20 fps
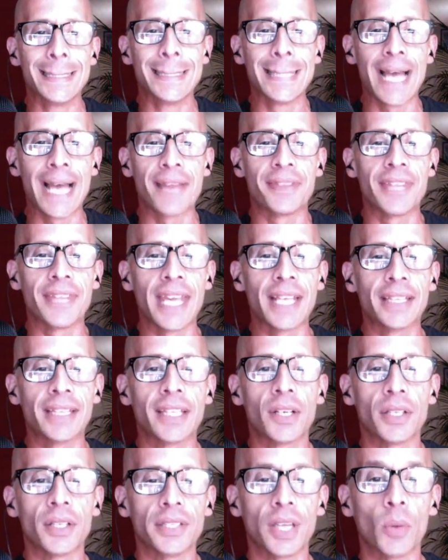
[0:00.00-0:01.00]
I think
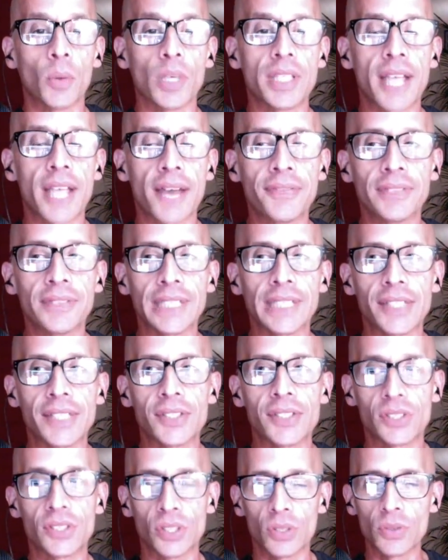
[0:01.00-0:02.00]
there were definitely
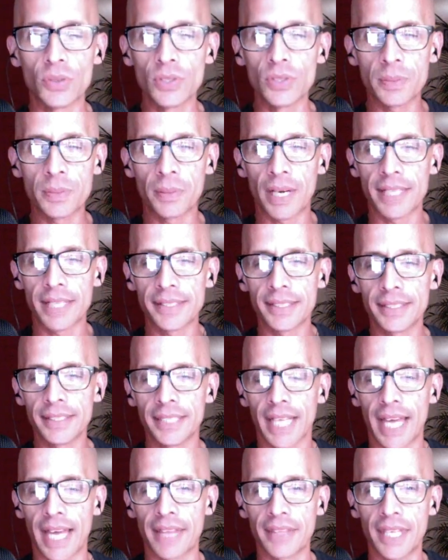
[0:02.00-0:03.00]
students present.
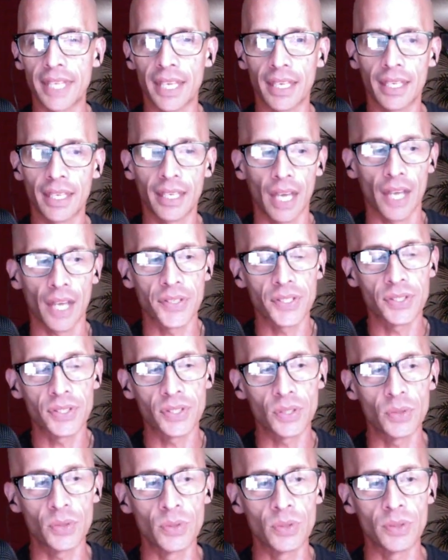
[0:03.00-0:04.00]
I think a
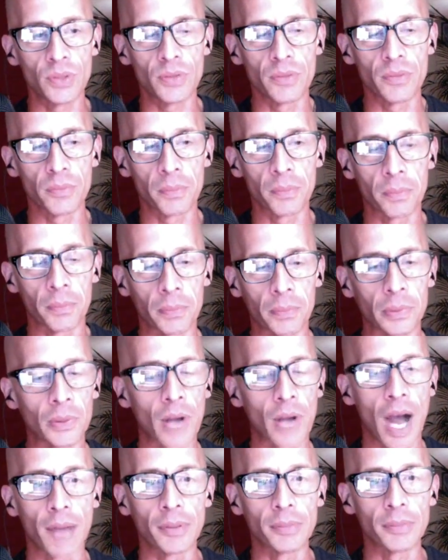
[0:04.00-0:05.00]
student
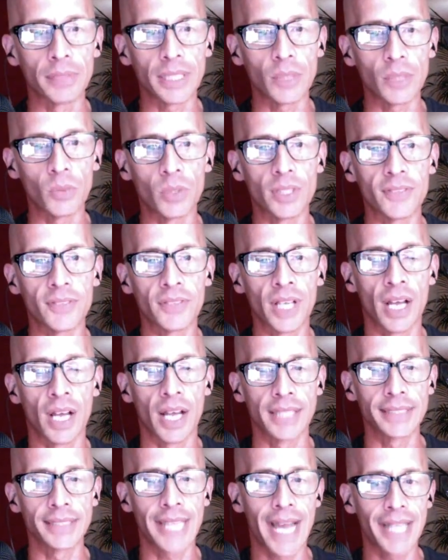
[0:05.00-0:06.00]
probably would have
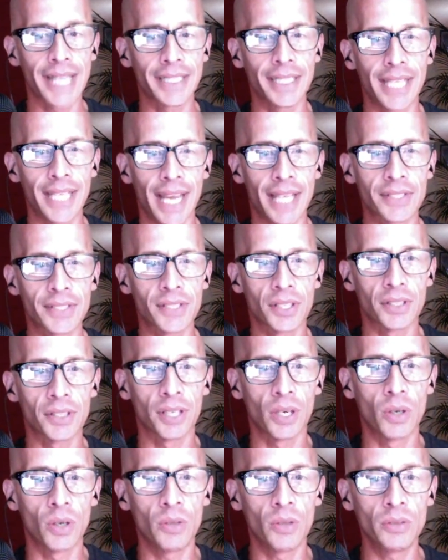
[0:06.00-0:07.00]
contacted
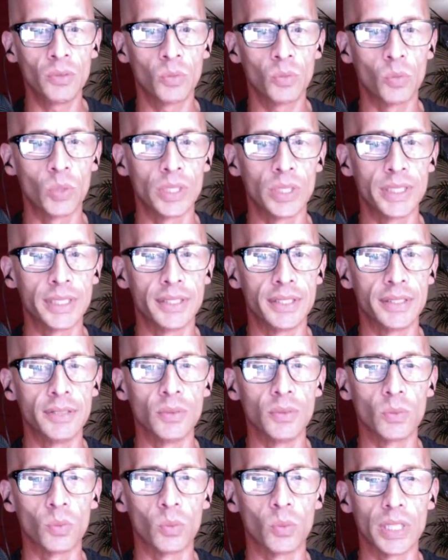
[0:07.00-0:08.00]
SRO. Would
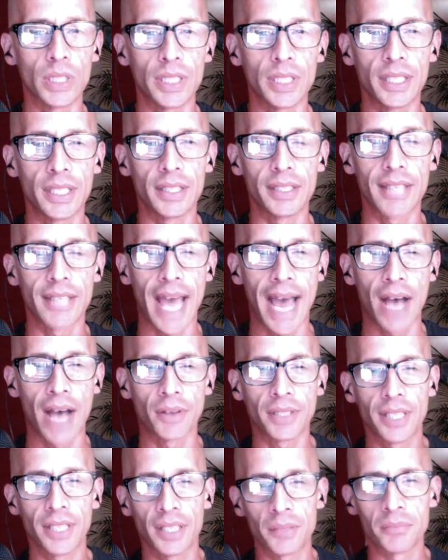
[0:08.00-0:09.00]
the
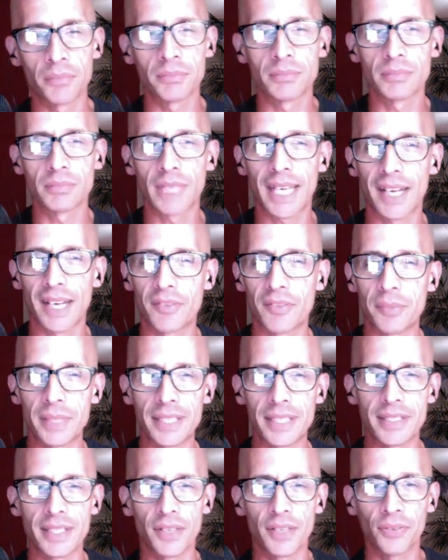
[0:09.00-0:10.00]
outcome have been
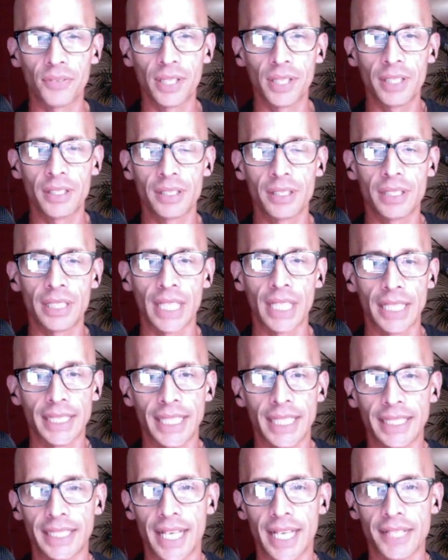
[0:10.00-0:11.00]
different? I
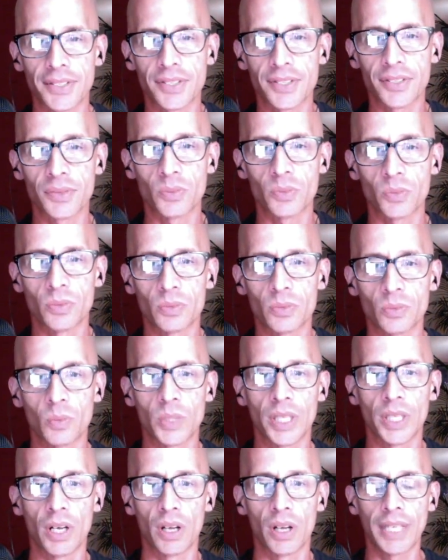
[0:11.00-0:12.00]
think
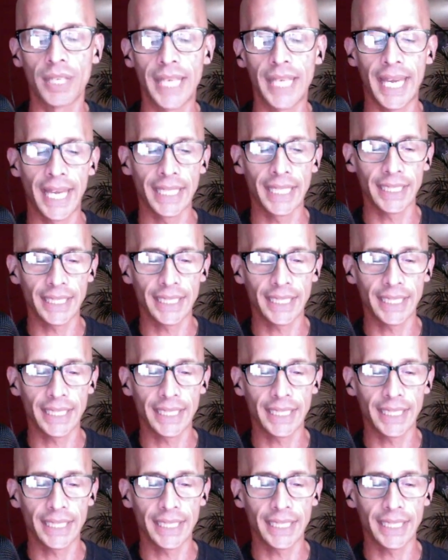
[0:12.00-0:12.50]
we all can't